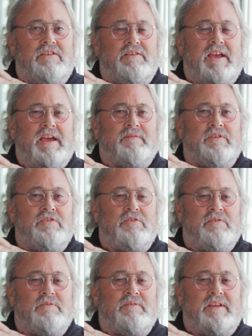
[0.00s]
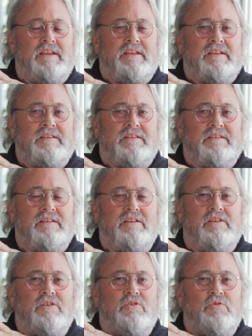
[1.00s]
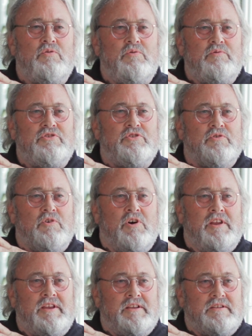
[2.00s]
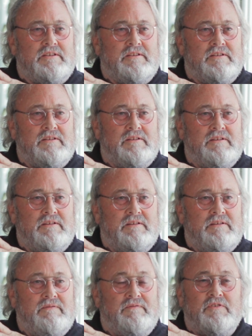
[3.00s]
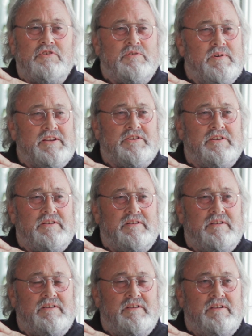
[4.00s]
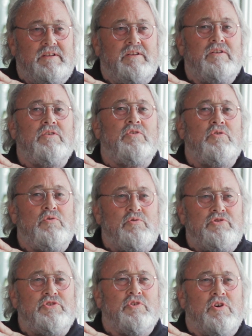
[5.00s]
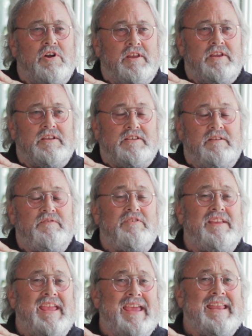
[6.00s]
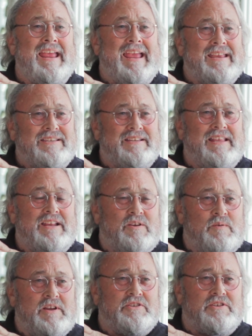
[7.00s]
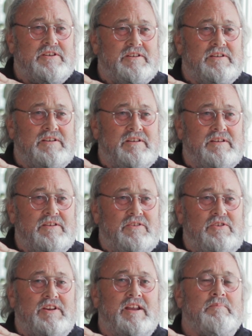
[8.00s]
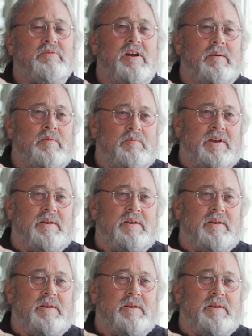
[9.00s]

you have to do is, who's your audience? First question, who's your audience? And if you can't answer that question, you got a problem